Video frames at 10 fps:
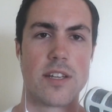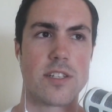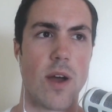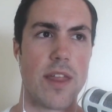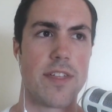
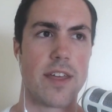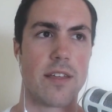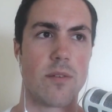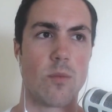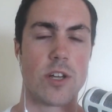So I
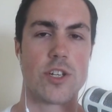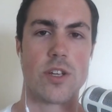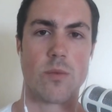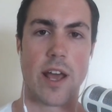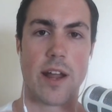think
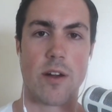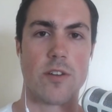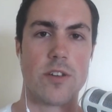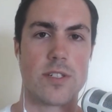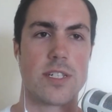what I
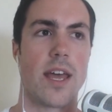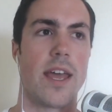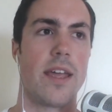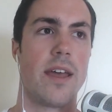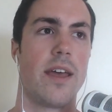heard you
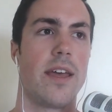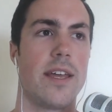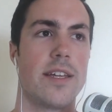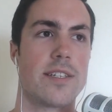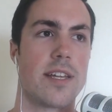say
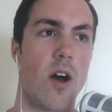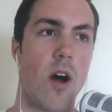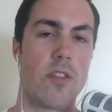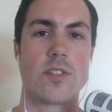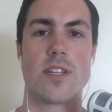is that
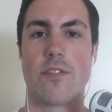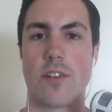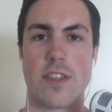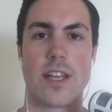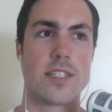all those
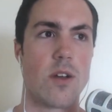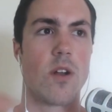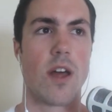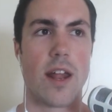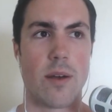different things
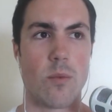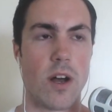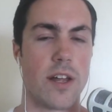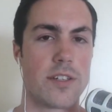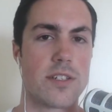going on at
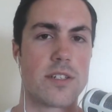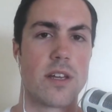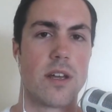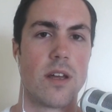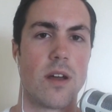once
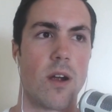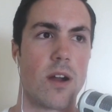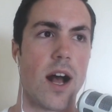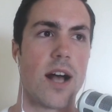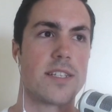are
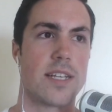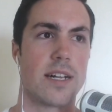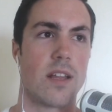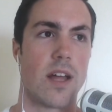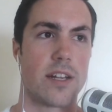causing
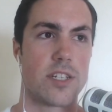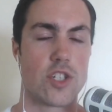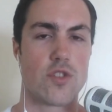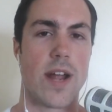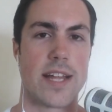a lot of
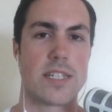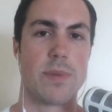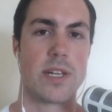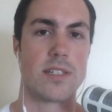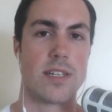stress,
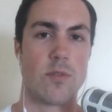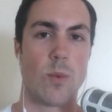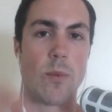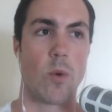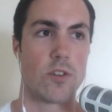because
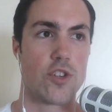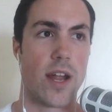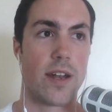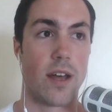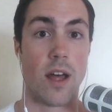even when we're
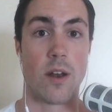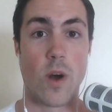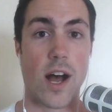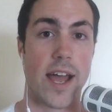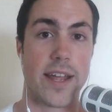trying to
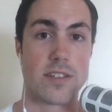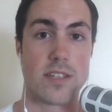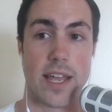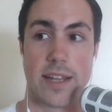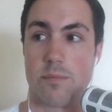
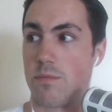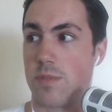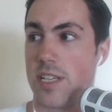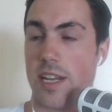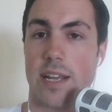unwind, like
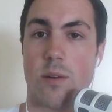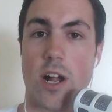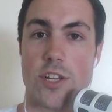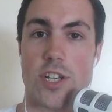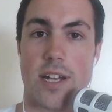sitting and
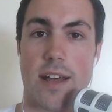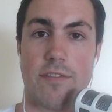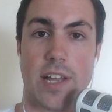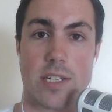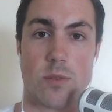watching
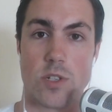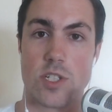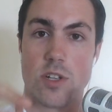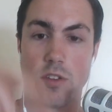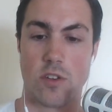Netflix, we're
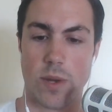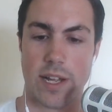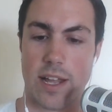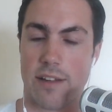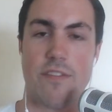still
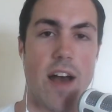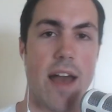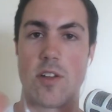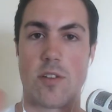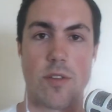doing like
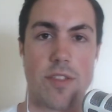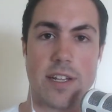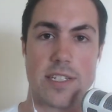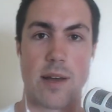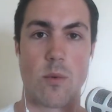5 other
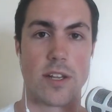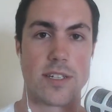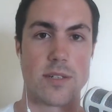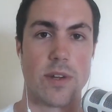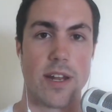things at
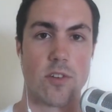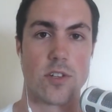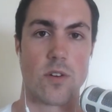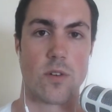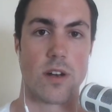once and we never
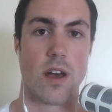turn it